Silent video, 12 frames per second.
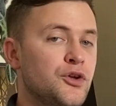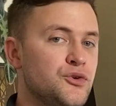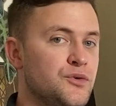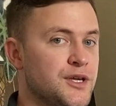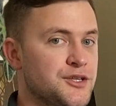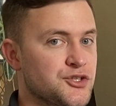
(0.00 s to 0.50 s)

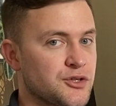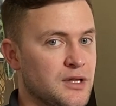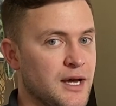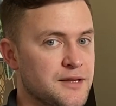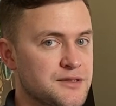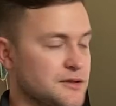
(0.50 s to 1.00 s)
you get your
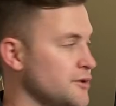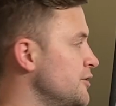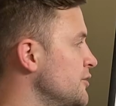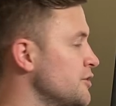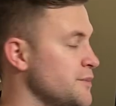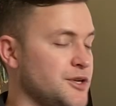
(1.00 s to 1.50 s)
license or
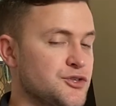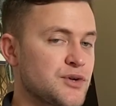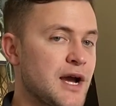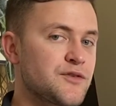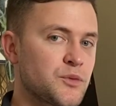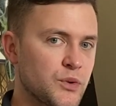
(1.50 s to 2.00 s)
your limited
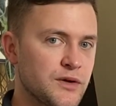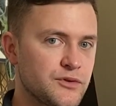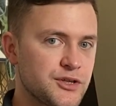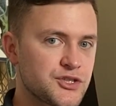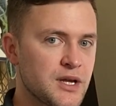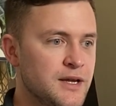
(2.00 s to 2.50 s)
driving
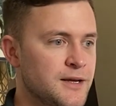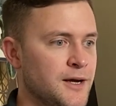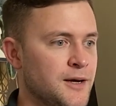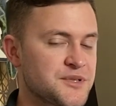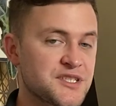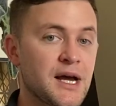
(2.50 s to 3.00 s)
privilege
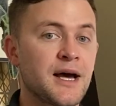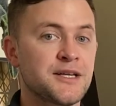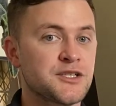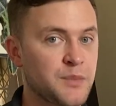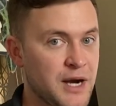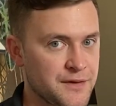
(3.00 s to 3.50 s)

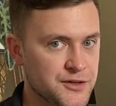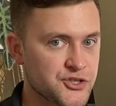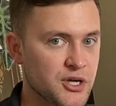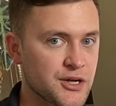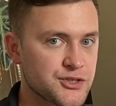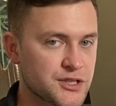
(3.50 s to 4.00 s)
signed by the
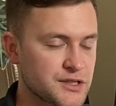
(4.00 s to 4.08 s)
judge.